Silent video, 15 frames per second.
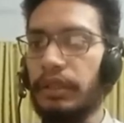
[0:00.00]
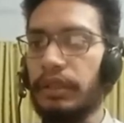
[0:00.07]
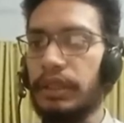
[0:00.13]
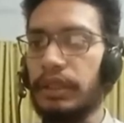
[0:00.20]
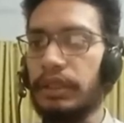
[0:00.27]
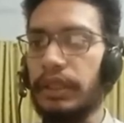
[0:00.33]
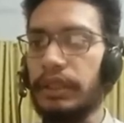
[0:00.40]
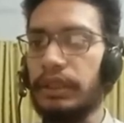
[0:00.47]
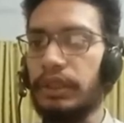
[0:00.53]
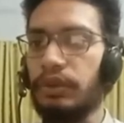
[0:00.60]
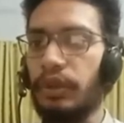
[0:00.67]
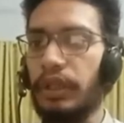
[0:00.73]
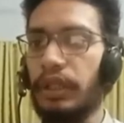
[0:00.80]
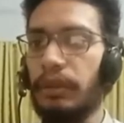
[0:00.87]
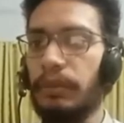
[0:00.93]
This is less than
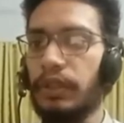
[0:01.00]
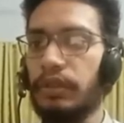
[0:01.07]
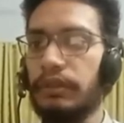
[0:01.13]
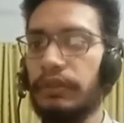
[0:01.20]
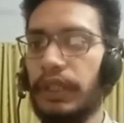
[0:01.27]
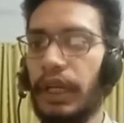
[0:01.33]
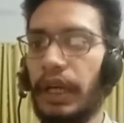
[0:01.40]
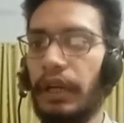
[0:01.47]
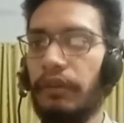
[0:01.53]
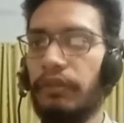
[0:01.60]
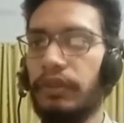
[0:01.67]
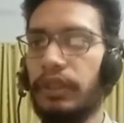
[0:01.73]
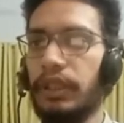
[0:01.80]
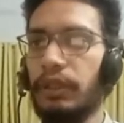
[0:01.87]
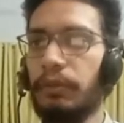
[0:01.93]
20 because we
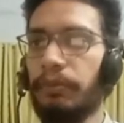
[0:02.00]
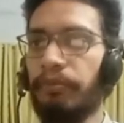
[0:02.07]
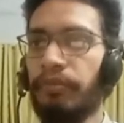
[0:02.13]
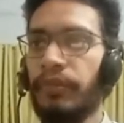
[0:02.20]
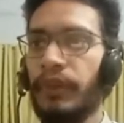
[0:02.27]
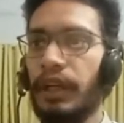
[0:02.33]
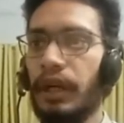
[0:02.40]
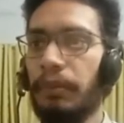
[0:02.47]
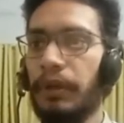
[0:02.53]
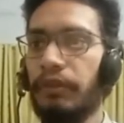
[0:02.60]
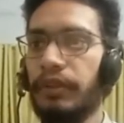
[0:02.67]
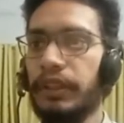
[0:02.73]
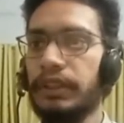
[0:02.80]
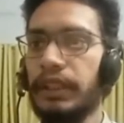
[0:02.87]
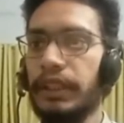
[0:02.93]
have the upper
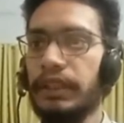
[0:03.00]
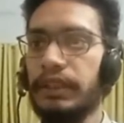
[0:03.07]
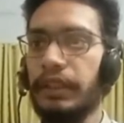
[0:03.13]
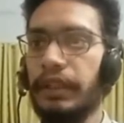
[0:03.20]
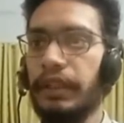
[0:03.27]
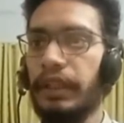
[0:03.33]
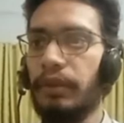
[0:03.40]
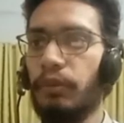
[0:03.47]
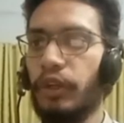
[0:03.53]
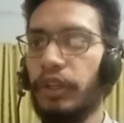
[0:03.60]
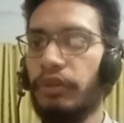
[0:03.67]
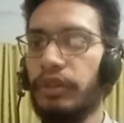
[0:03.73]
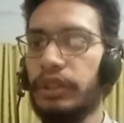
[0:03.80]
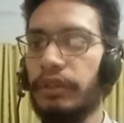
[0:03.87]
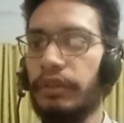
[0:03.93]
fence that is
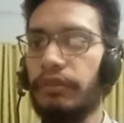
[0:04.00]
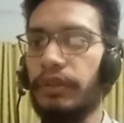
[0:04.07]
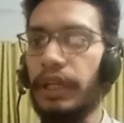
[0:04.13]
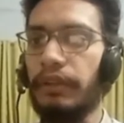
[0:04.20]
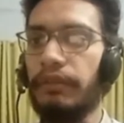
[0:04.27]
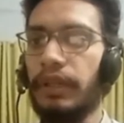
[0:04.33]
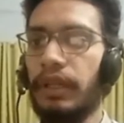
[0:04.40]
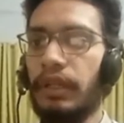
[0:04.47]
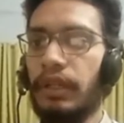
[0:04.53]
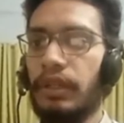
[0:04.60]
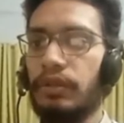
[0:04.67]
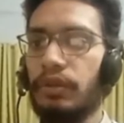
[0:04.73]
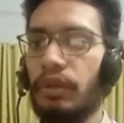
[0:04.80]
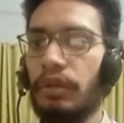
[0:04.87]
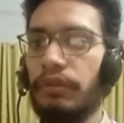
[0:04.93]
18.375.
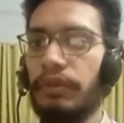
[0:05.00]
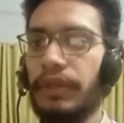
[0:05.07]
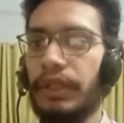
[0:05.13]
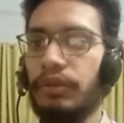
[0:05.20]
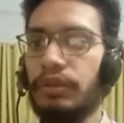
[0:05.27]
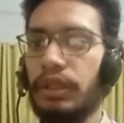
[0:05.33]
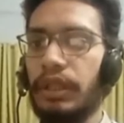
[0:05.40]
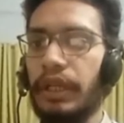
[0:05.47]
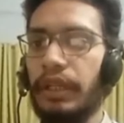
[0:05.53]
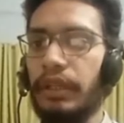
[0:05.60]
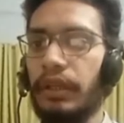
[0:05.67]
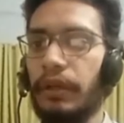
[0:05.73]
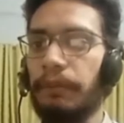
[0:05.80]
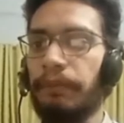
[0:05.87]
So all of the values are lying here.